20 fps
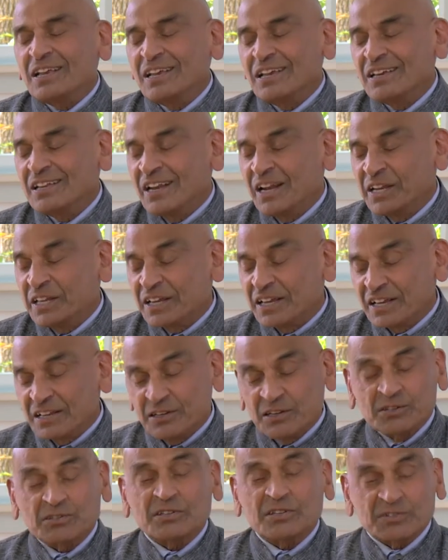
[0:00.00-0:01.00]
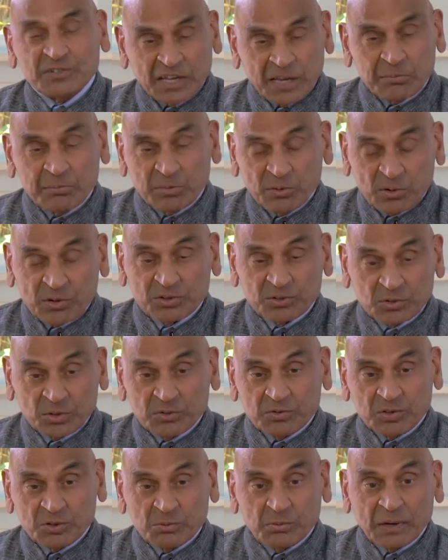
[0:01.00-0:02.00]
In any case, it's the same book. So
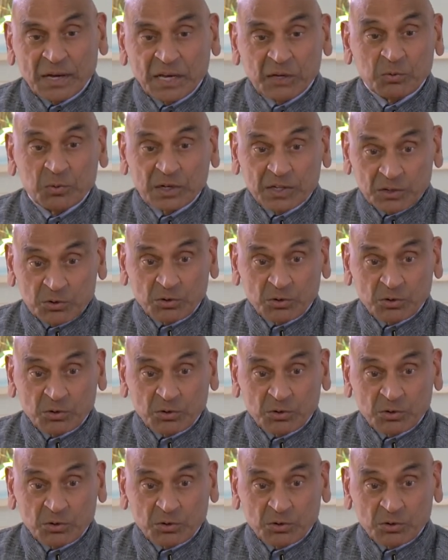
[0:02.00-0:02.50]
if you're buying one,